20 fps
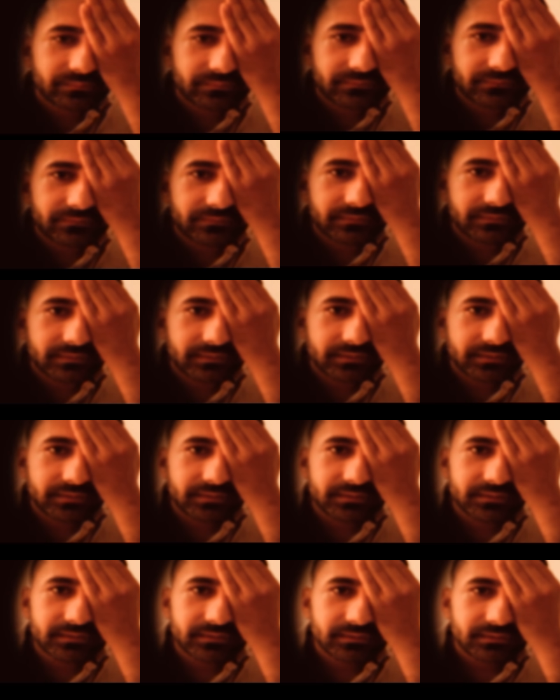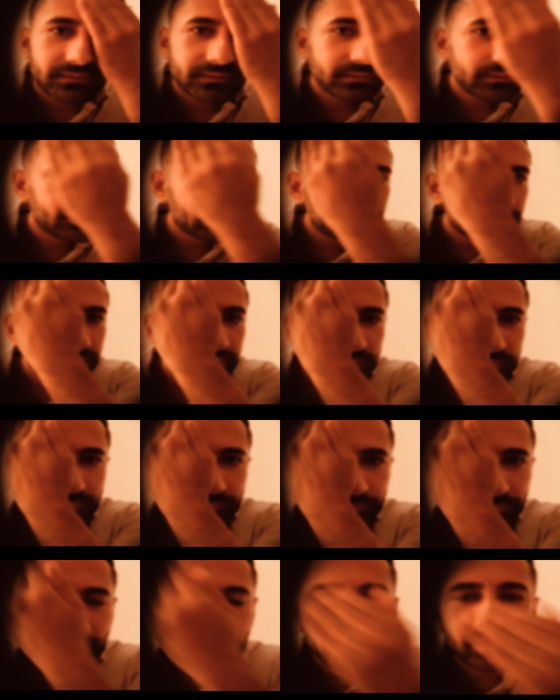the
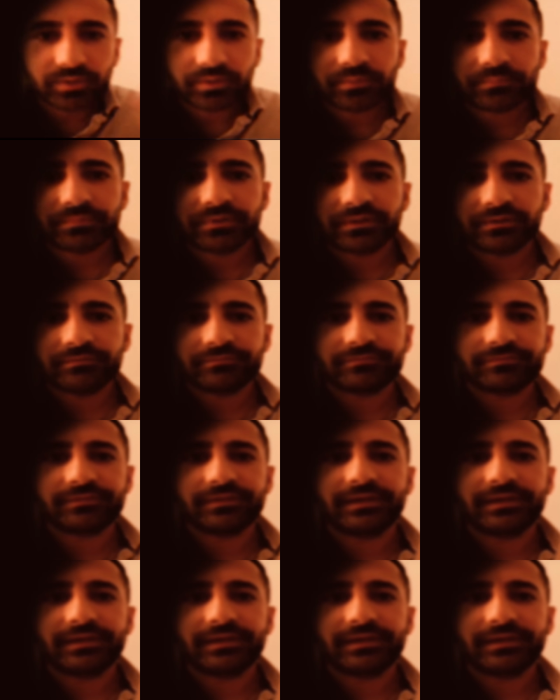palm of the